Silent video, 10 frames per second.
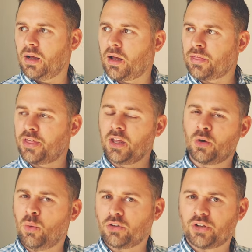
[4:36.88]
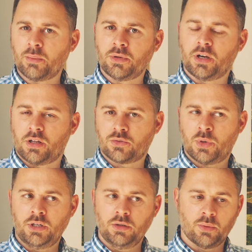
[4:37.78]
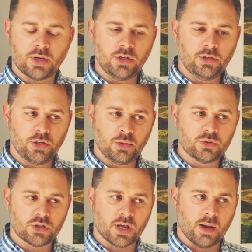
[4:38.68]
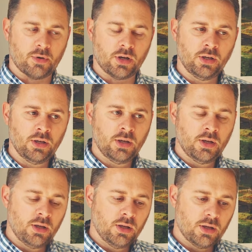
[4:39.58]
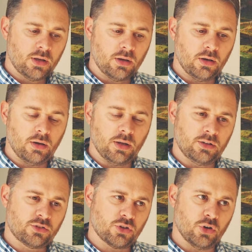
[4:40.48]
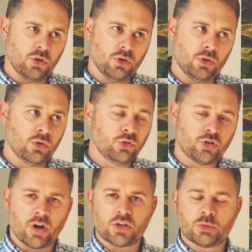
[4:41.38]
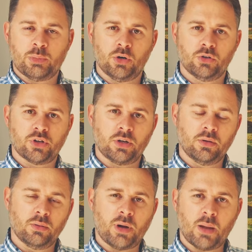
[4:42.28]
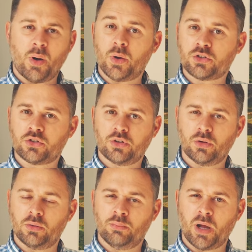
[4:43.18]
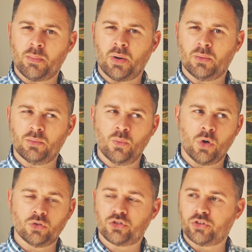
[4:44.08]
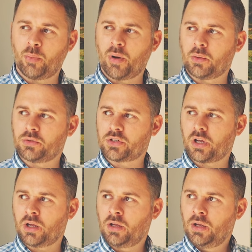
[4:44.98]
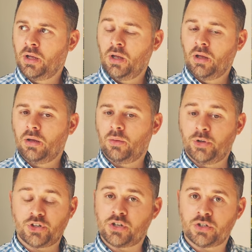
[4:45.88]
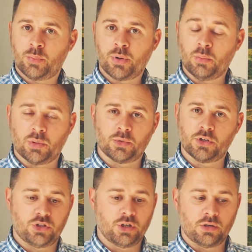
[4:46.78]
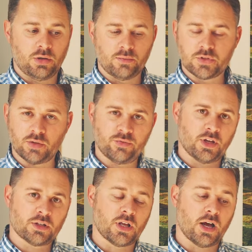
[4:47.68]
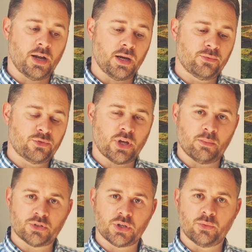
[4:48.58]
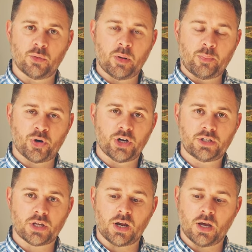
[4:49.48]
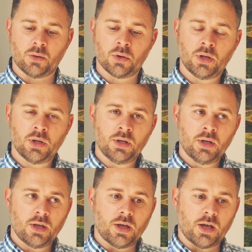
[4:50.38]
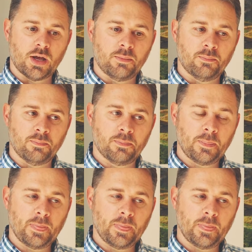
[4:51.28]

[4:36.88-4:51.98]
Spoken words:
I think what's happening is when you use the camera, it's underexposing by about one stop, I would say, which isn't a problem because you can obviously fix that. And I've set myself up a preset now,